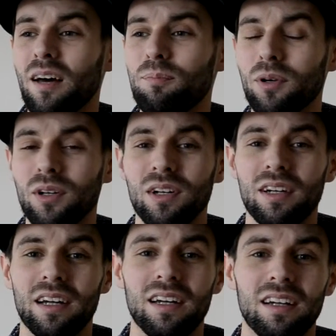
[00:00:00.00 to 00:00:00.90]

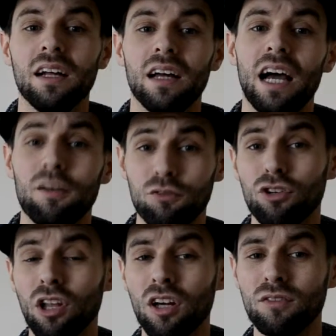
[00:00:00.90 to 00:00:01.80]
But after a
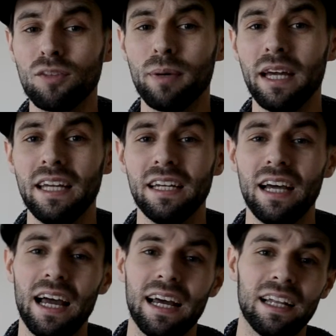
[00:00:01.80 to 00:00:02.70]
lot of debate
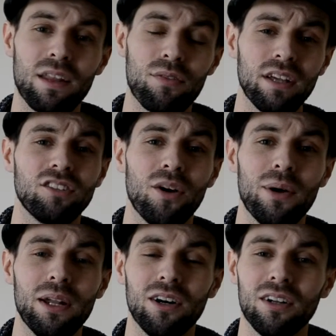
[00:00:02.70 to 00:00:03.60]
and things
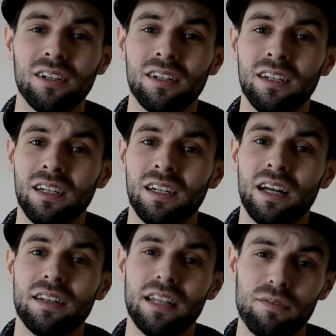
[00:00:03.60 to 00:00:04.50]
going on,
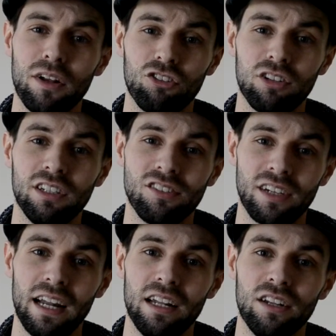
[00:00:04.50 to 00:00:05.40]
they eventually
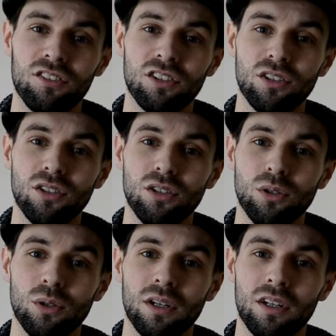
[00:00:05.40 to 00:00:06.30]
decided
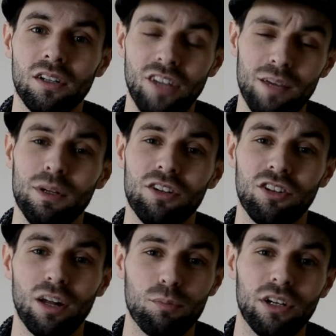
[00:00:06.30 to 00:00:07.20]
to take me into
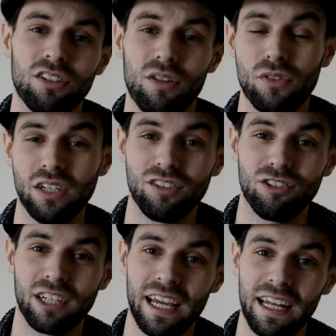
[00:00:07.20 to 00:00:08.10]
the operating theatre
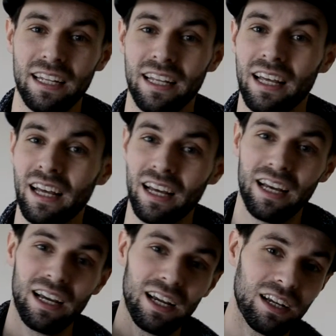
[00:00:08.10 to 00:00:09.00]
again,
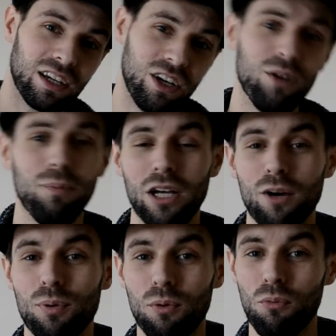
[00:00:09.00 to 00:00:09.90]
cut me
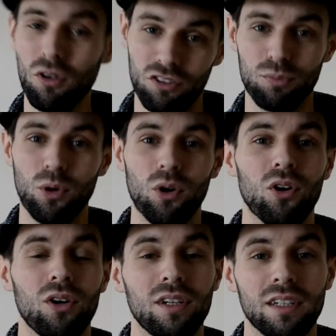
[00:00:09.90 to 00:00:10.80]
open once
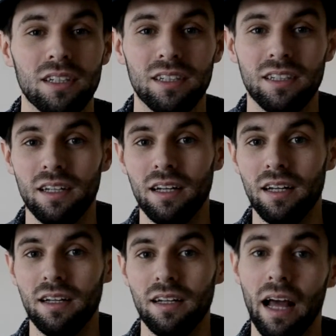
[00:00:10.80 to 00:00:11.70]
more,
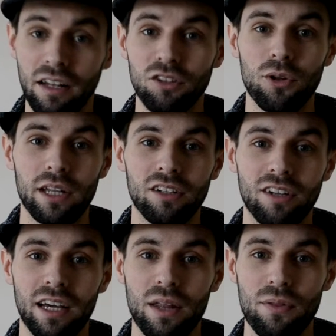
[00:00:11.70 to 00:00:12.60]
and do the
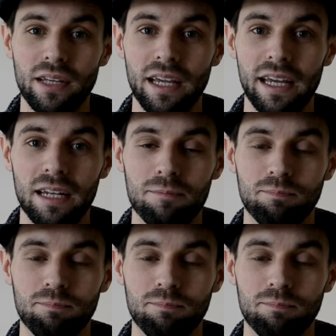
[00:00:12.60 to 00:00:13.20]
entire thing again.